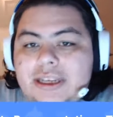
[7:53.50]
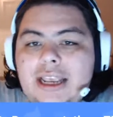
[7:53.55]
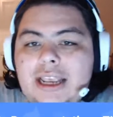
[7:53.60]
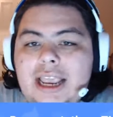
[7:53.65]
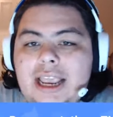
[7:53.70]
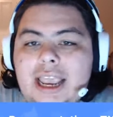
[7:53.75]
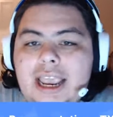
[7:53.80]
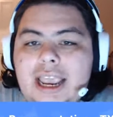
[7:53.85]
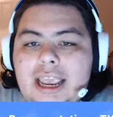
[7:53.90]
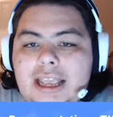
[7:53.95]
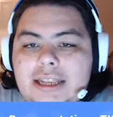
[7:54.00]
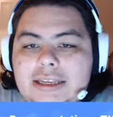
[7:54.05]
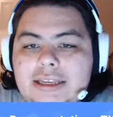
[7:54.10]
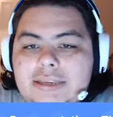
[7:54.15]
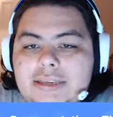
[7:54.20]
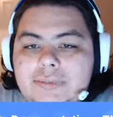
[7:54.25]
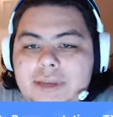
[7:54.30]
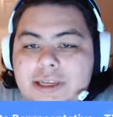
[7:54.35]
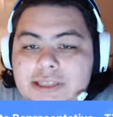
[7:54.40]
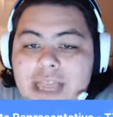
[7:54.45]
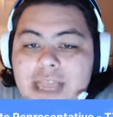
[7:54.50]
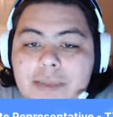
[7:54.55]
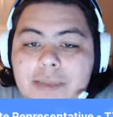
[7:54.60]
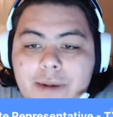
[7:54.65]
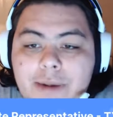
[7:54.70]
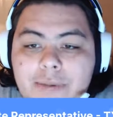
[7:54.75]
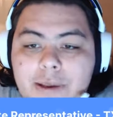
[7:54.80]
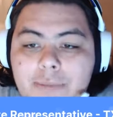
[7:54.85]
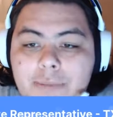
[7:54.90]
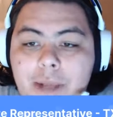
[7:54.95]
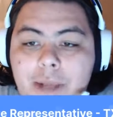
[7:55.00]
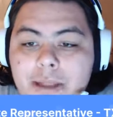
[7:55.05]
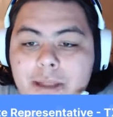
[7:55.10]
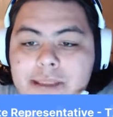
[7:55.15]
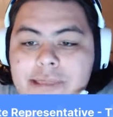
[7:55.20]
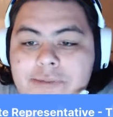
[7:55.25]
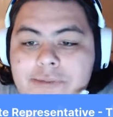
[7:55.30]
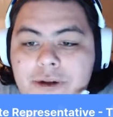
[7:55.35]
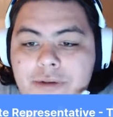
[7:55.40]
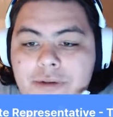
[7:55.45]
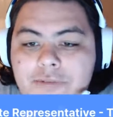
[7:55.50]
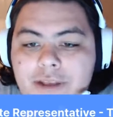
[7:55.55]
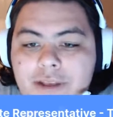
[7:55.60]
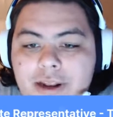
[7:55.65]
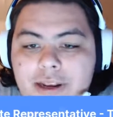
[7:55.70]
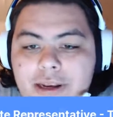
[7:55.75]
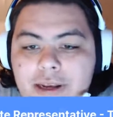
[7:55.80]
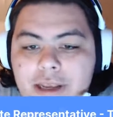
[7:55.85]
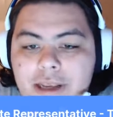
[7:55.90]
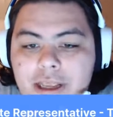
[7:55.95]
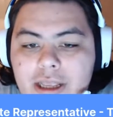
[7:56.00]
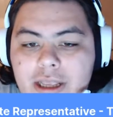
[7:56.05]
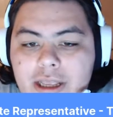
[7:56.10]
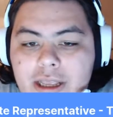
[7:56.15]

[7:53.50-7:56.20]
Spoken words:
And because I'm going to be a policy-motivated